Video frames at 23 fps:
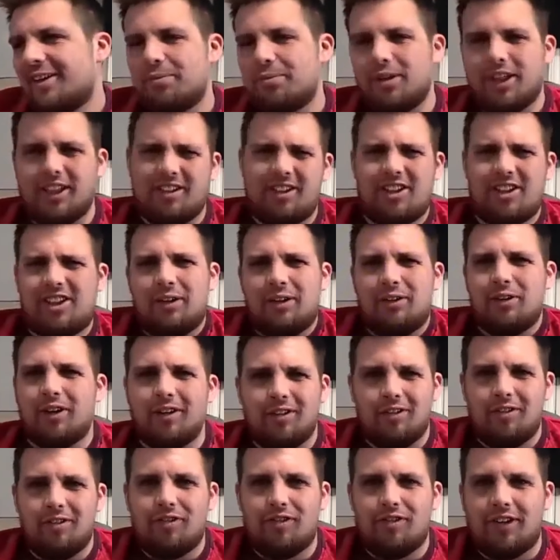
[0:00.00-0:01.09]
But still
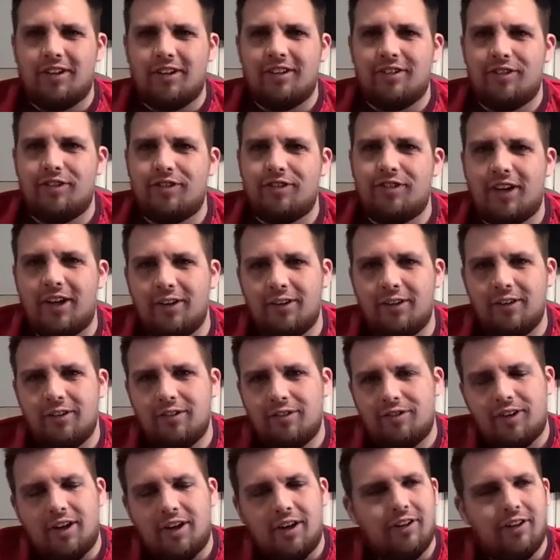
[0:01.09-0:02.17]
got
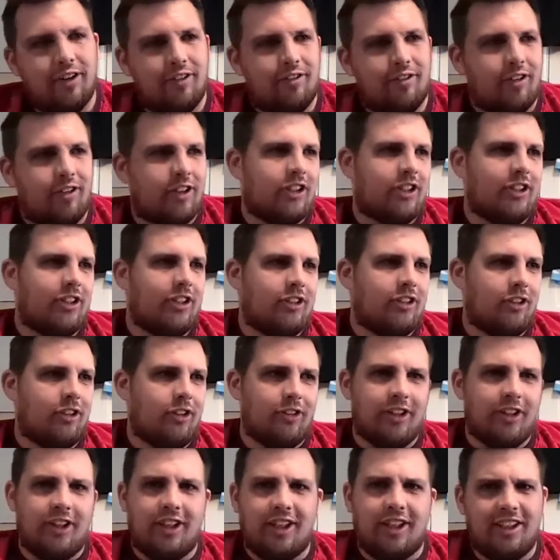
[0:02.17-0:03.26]
Crowley versus
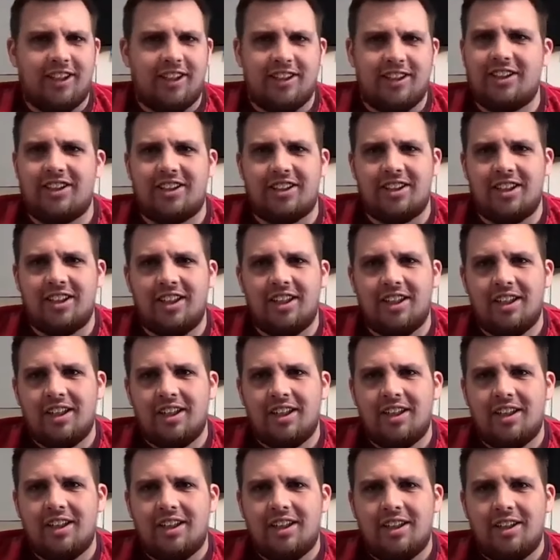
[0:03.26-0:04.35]
Crowley, and it's
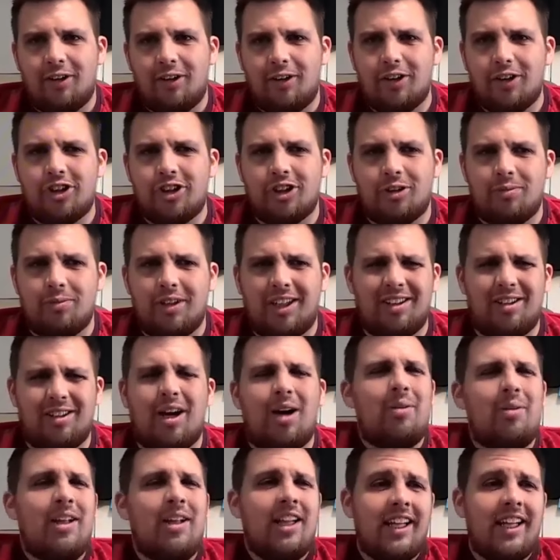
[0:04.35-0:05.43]
awesome. And
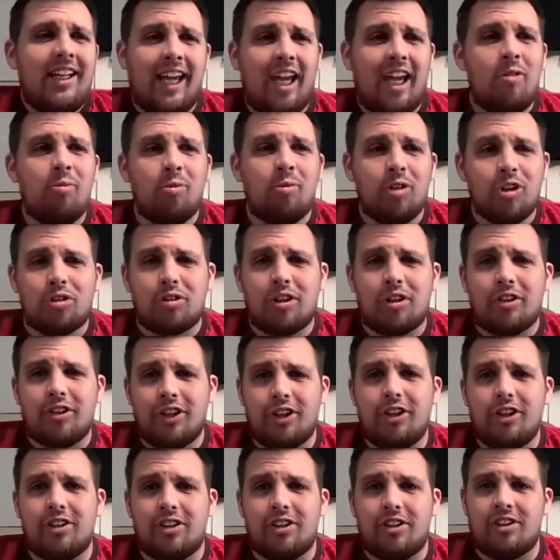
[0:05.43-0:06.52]
I mean, the game was really
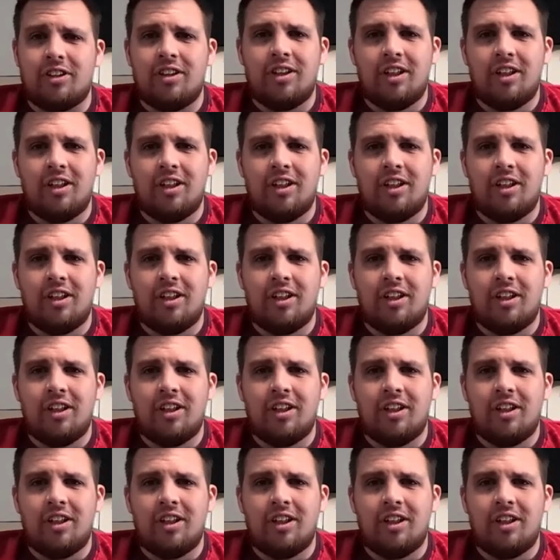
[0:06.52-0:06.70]
good.